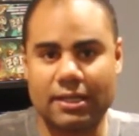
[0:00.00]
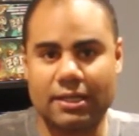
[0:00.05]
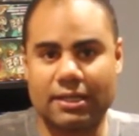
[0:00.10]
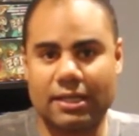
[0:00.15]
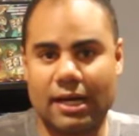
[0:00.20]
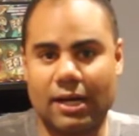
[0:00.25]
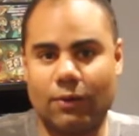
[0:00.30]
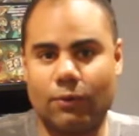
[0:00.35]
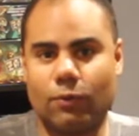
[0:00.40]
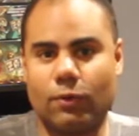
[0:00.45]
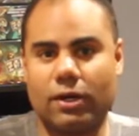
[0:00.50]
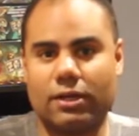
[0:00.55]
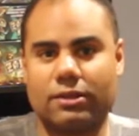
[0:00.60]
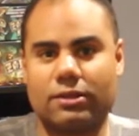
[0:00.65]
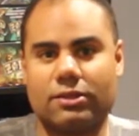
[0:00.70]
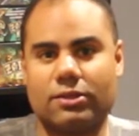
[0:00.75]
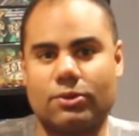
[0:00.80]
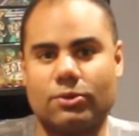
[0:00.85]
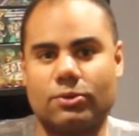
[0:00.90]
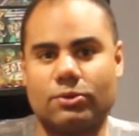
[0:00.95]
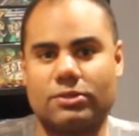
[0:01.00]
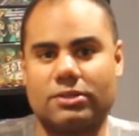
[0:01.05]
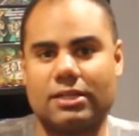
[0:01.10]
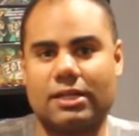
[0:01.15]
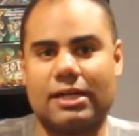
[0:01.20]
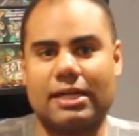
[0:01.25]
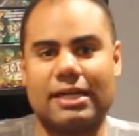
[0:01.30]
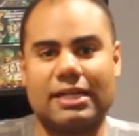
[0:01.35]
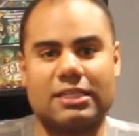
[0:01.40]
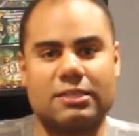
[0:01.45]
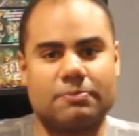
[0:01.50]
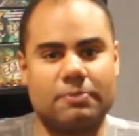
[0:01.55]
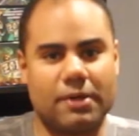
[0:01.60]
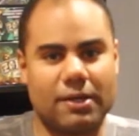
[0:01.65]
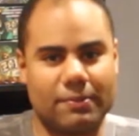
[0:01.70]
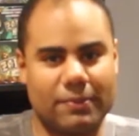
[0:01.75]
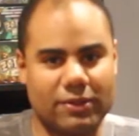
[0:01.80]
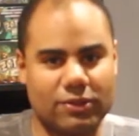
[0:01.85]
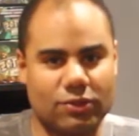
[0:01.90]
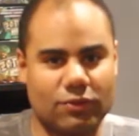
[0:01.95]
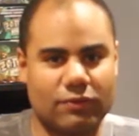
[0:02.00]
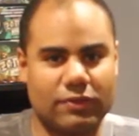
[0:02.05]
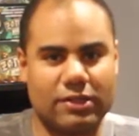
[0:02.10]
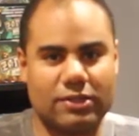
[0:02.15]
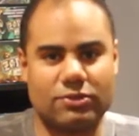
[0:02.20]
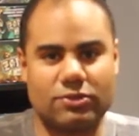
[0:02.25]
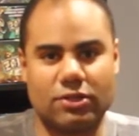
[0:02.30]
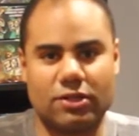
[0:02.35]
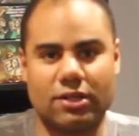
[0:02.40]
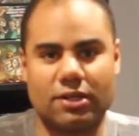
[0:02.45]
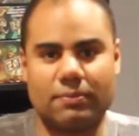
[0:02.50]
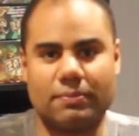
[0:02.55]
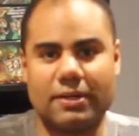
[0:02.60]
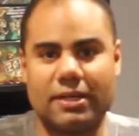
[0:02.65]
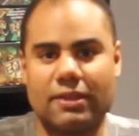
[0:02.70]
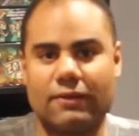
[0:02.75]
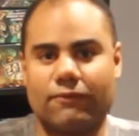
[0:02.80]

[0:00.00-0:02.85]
Now, what those uh, experimental videos are going to be,